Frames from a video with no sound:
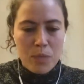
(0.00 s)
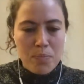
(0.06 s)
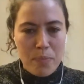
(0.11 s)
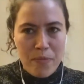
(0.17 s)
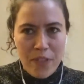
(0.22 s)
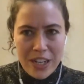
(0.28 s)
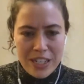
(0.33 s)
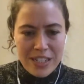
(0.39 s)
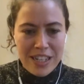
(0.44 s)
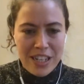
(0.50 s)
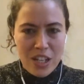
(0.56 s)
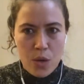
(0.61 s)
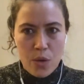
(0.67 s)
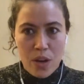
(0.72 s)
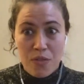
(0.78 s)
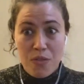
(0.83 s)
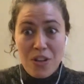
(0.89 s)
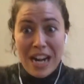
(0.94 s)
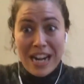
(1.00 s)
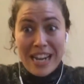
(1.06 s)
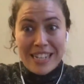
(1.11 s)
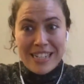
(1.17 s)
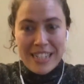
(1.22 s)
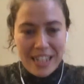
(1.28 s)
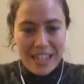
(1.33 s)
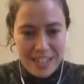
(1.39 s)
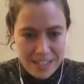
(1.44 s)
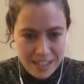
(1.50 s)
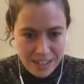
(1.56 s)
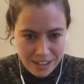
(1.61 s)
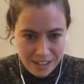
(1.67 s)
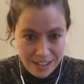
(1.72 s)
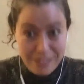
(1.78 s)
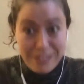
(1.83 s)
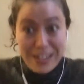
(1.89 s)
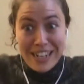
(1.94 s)
fighting you have really intense
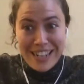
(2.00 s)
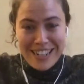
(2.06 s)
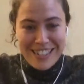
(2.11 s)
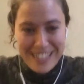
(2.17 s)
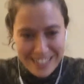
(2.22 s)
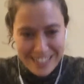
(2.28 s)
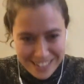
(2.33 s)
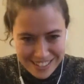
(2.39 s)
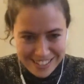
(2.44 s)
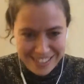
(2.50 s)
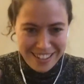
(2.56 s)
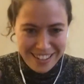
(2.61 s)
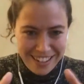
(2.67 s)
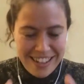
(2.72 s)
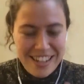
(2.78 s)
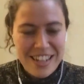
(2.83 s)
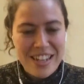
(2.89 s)
and really intense,